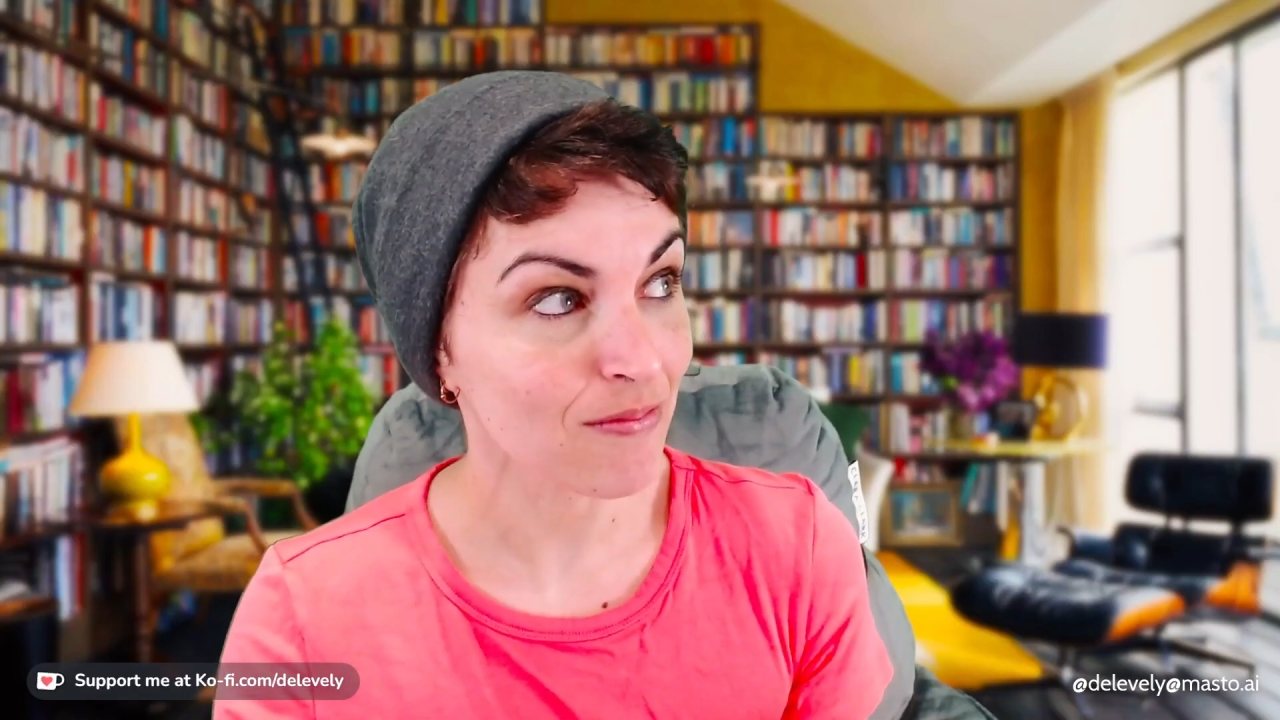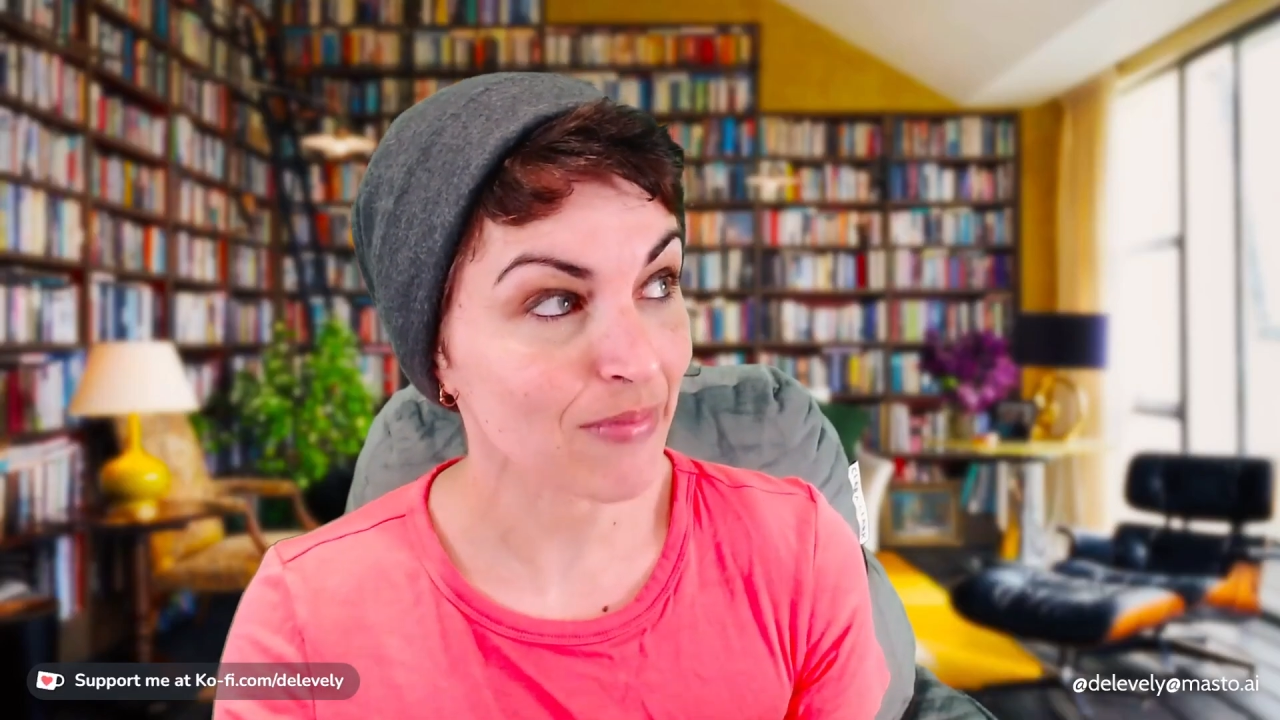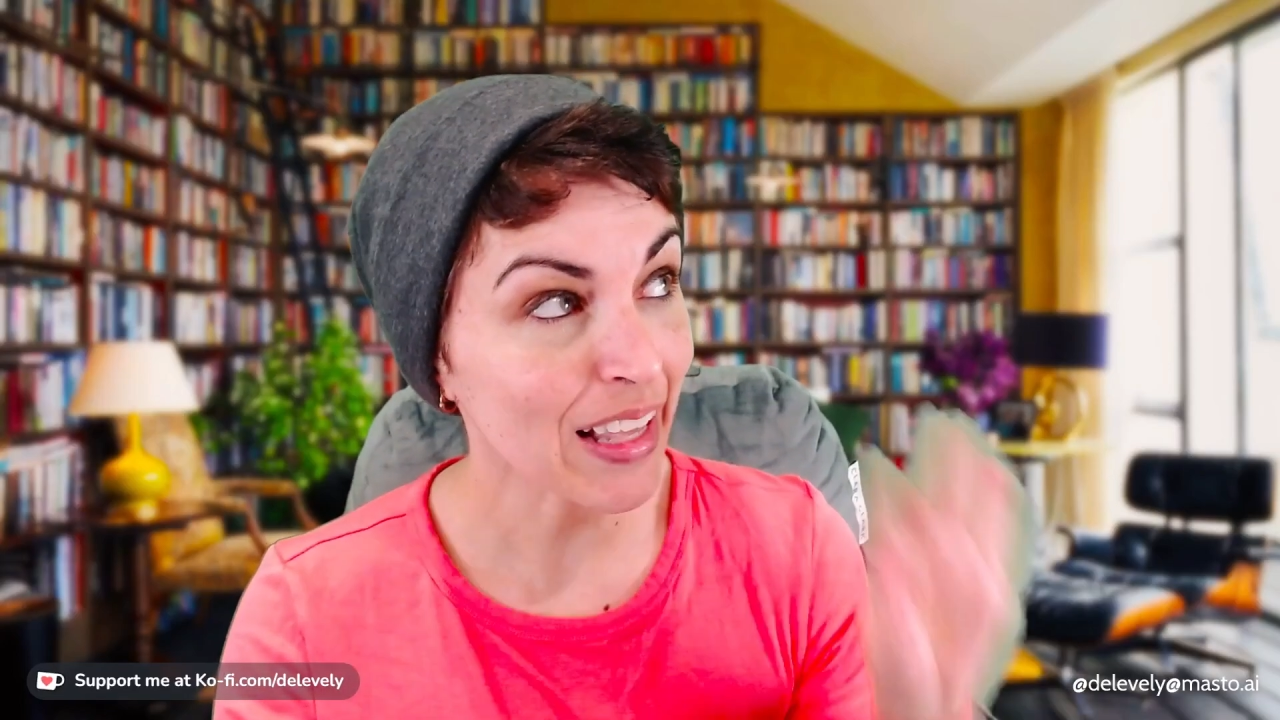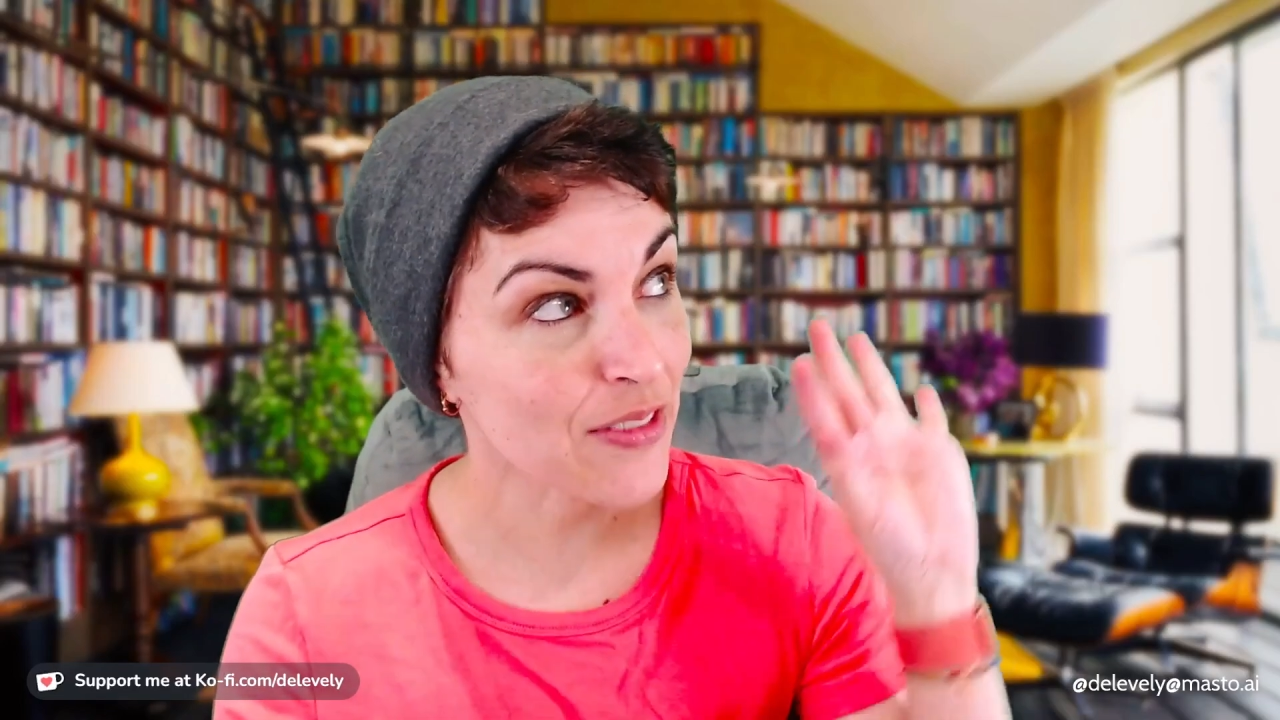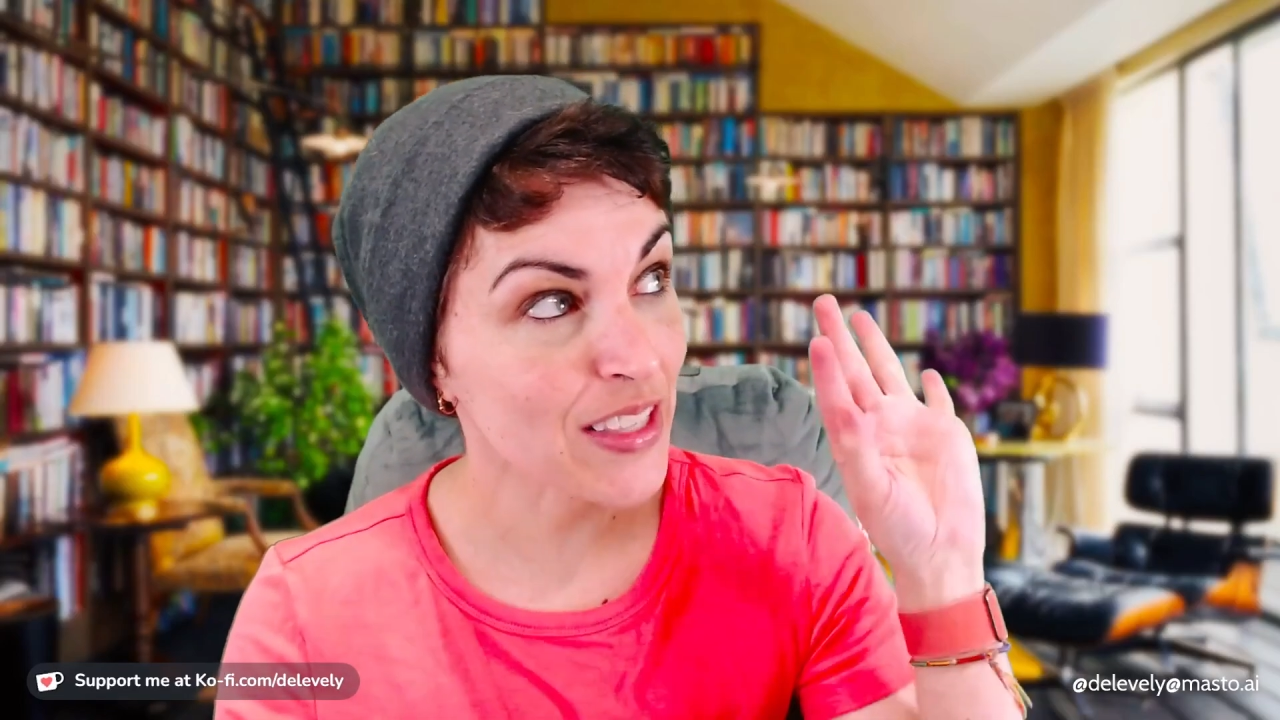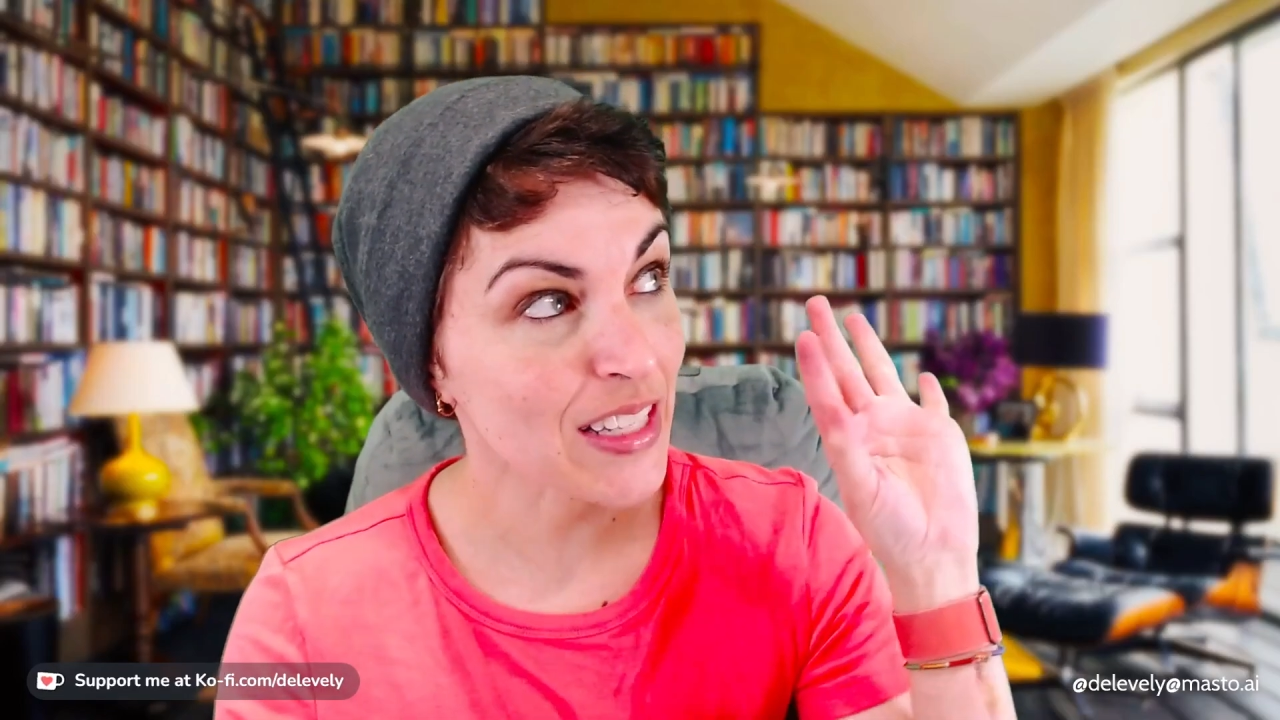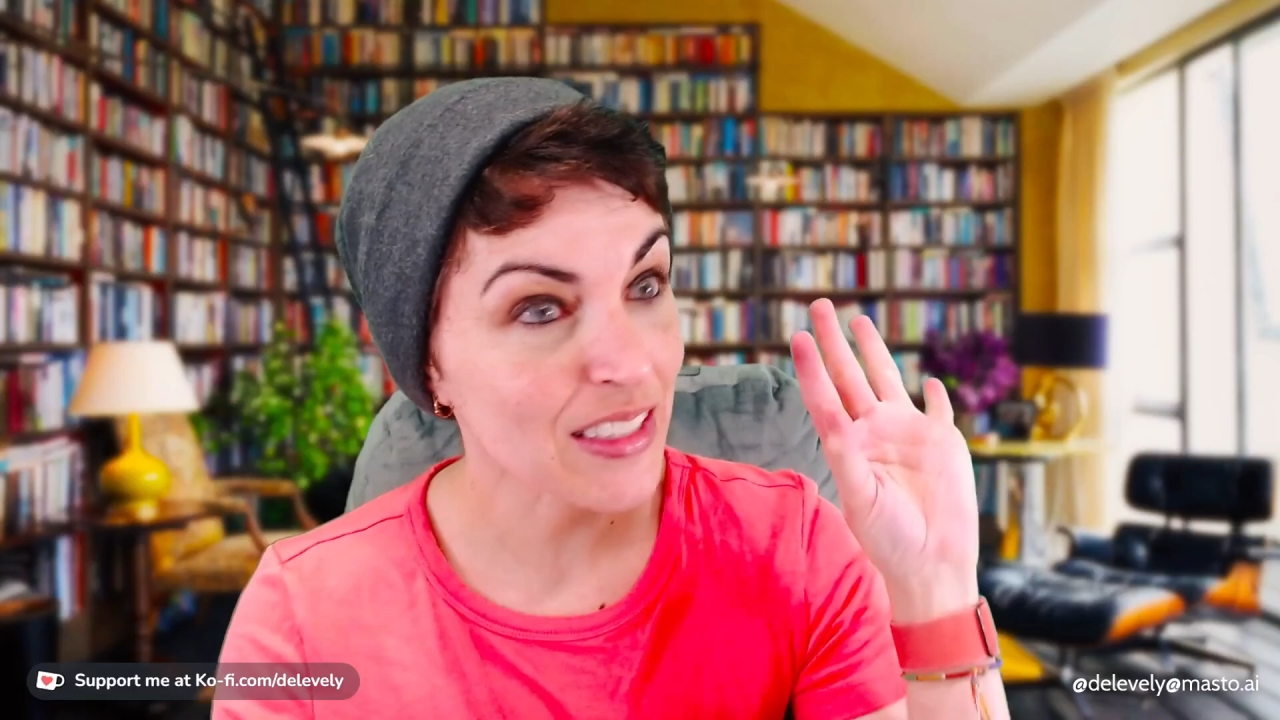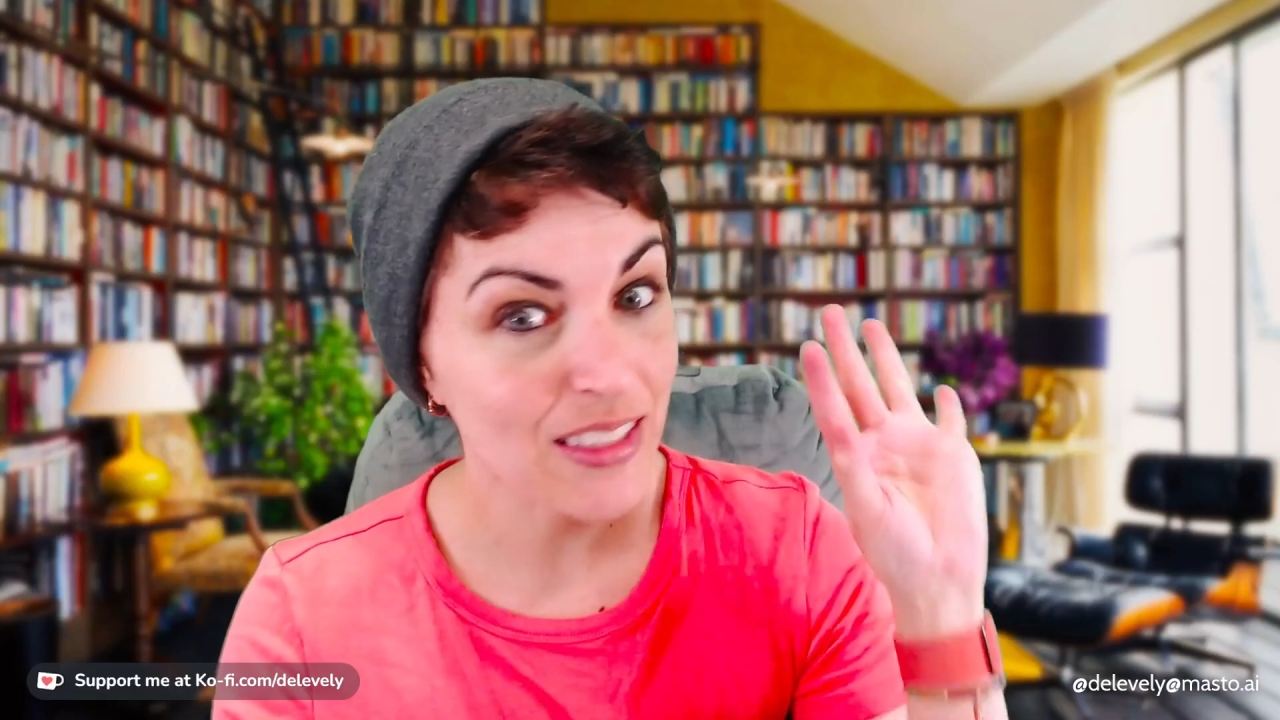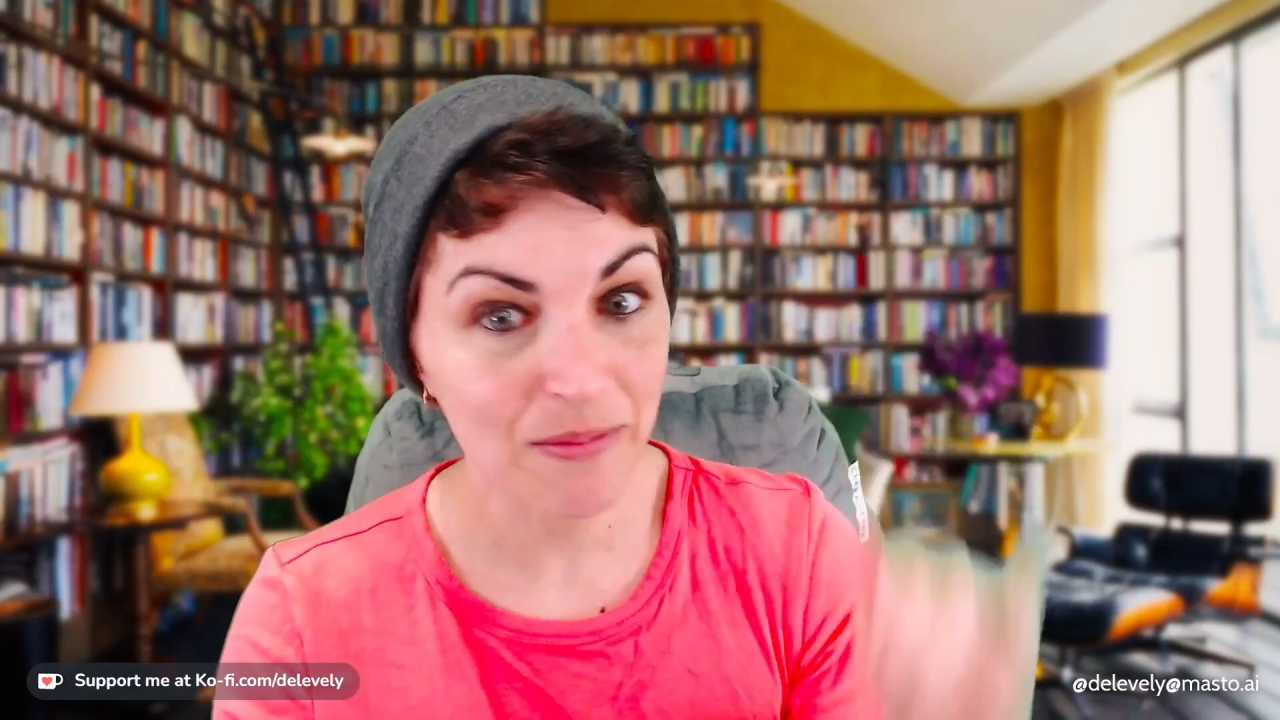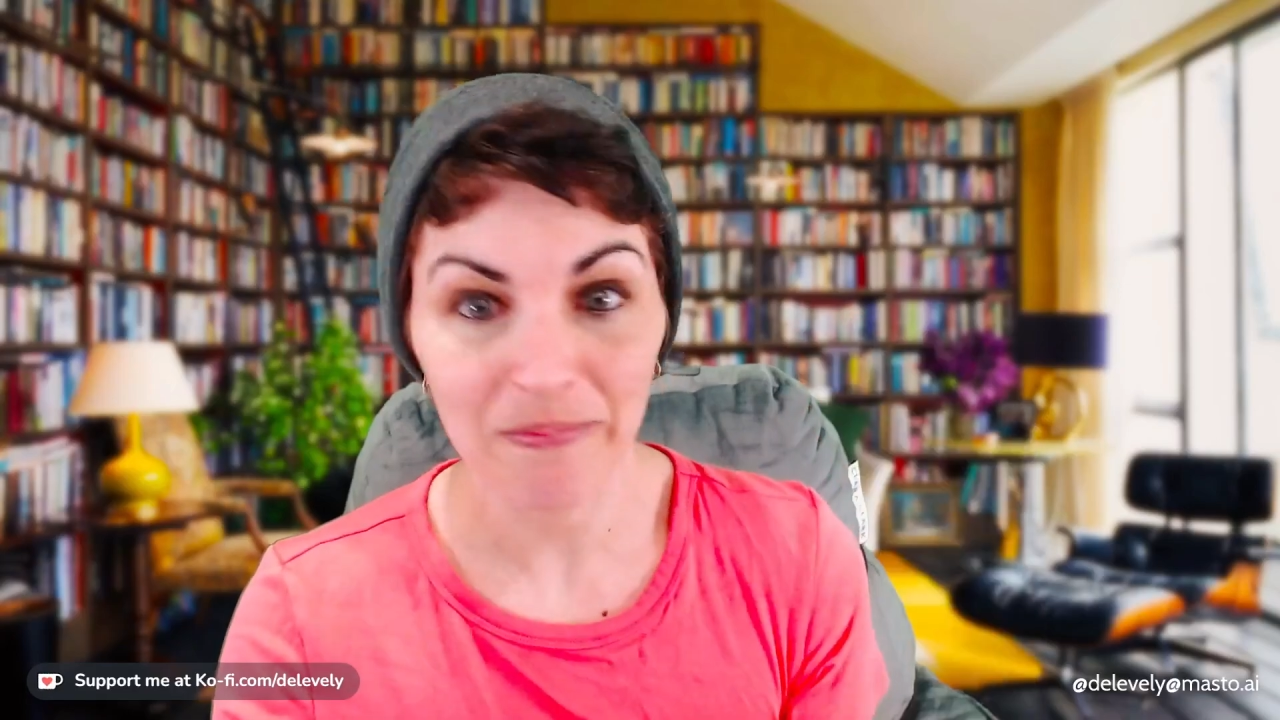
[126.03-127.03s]
Thanks,
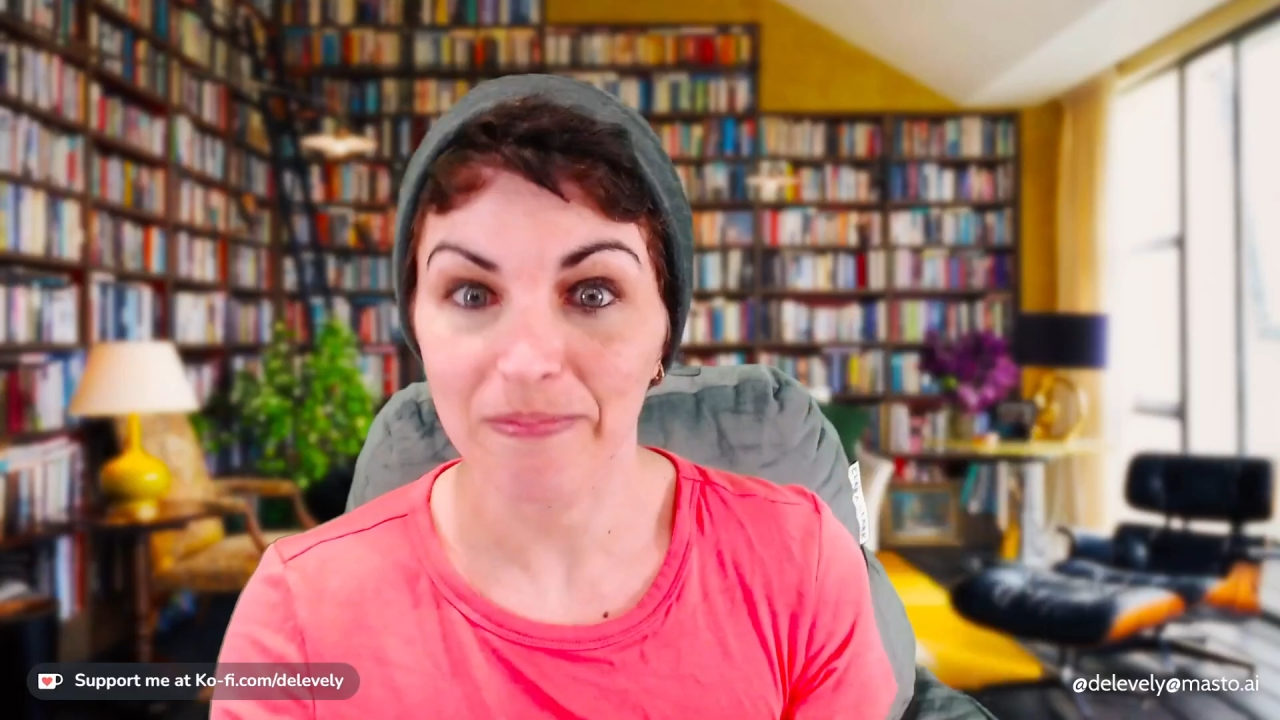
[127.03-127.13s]
physics.